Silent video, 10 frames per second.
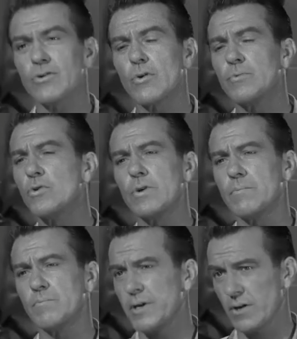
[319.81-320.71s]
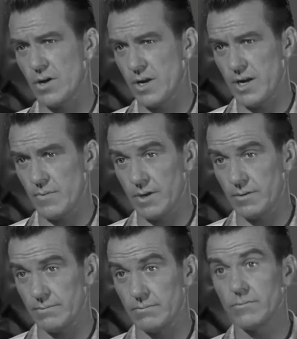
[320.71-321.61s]
just hope you wouldn't pick on
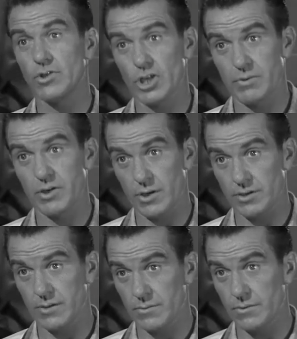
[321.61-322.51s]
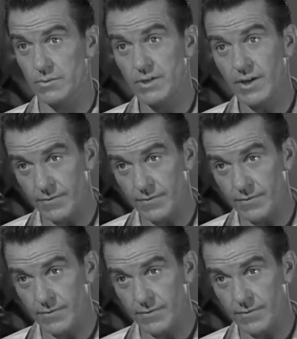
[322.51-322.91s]
anyone just because he was